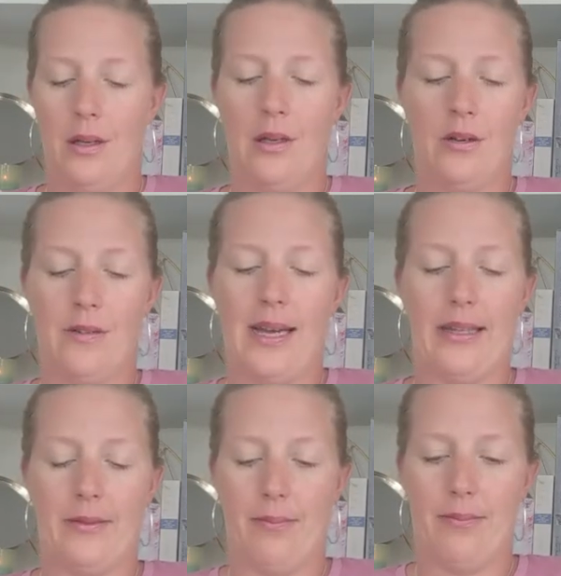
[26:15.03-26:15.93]
All
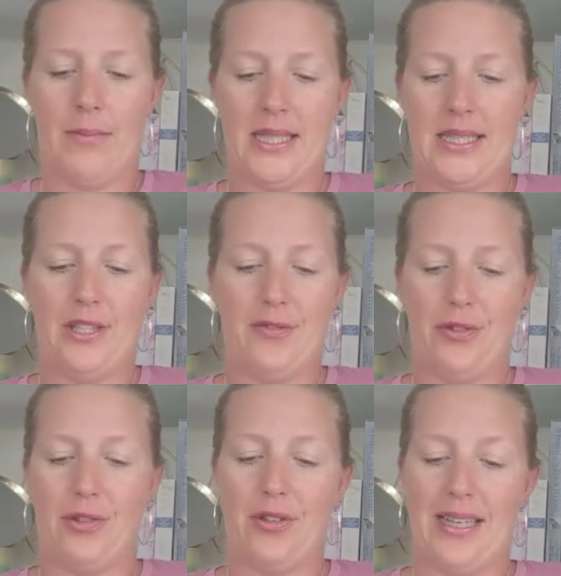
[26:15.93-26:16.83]
right, message
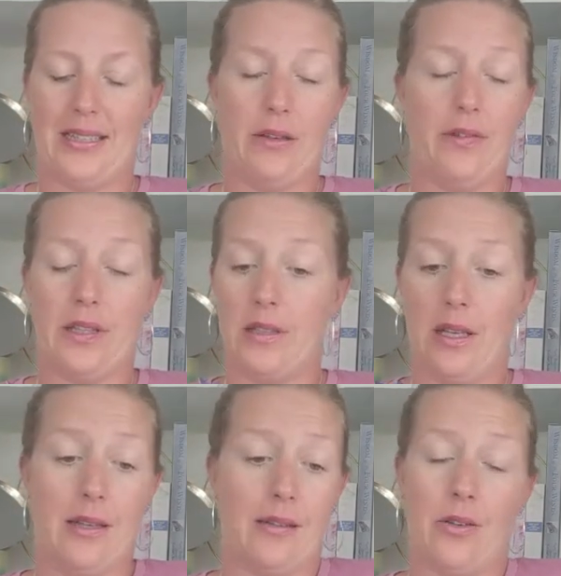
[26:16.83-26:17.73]
for the collective
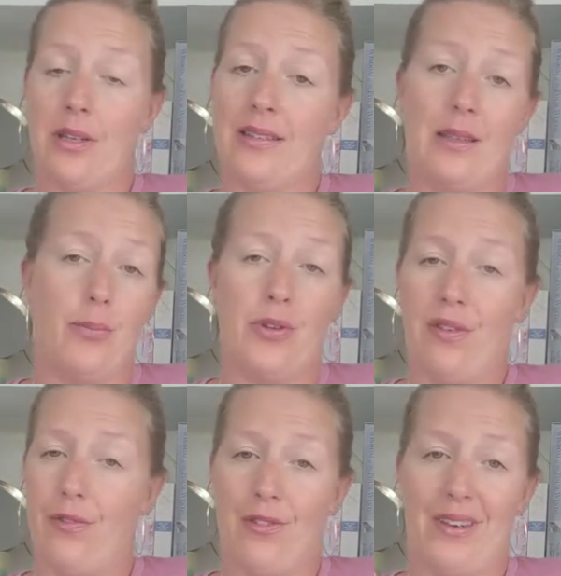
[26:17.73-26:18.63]
is honestly
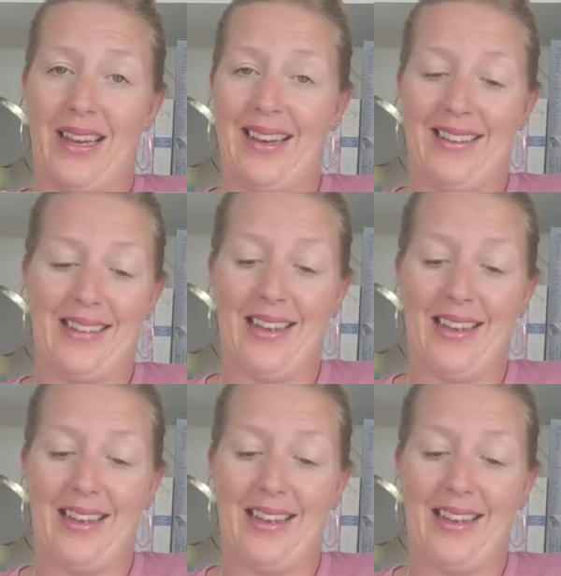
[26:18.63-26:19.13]
beautiful, guys.